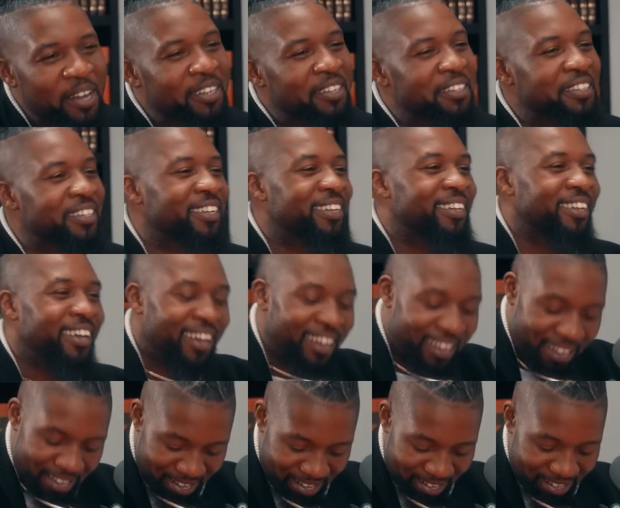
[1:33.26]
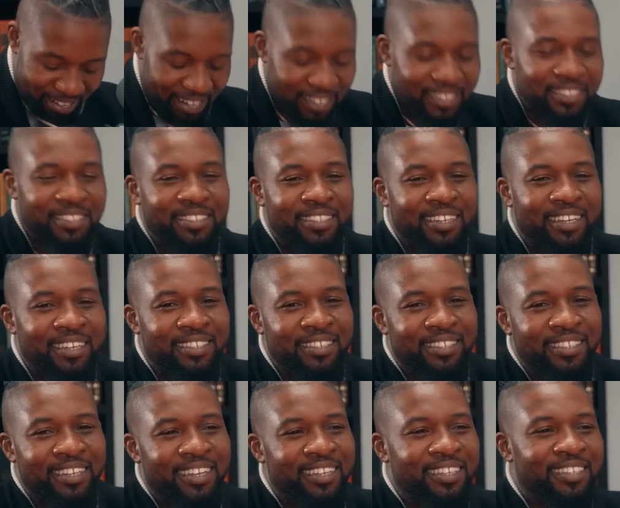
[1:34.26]
them get that close hey, up, PB. That's, that's, you know what I'm
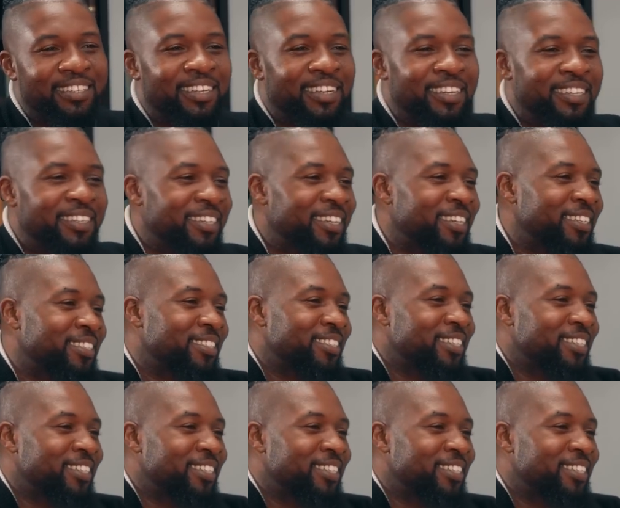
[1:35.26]
saying?